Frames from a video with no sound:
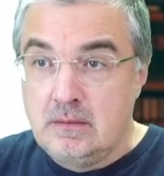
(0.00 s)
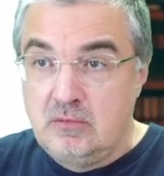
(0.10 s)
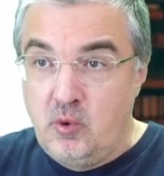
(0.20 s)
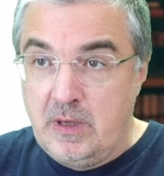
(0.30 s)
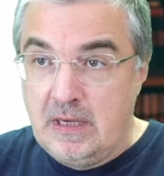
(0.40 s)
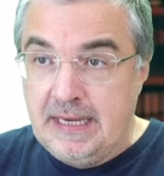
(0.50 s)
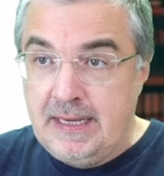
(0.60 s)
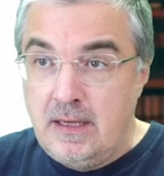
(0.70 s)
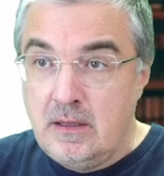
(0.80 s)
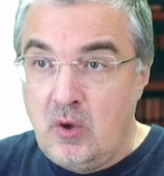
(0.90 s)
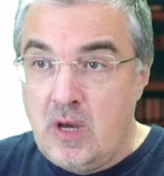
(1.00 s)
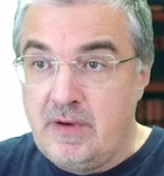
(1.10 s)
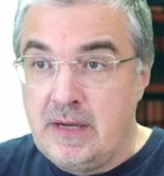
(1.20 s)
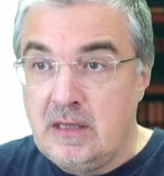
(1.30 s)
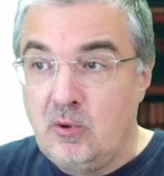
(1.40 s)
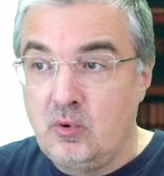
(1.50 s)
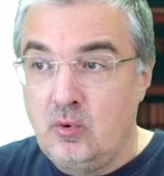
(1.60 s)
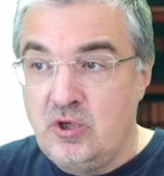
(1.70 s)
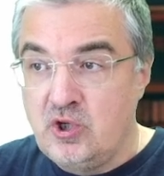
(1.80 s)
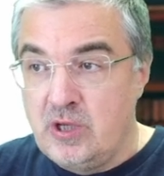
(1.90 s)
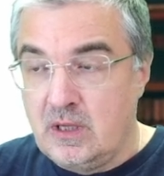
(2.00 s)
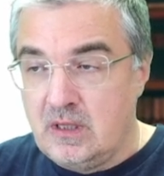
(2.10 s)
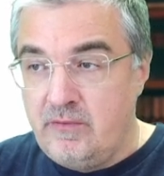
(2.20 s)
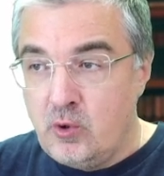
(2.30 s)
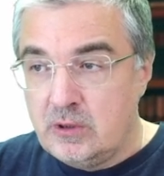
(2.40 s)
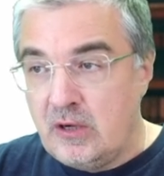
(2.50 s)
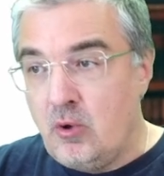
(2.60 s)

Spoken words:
typically here you have analog to digital converter.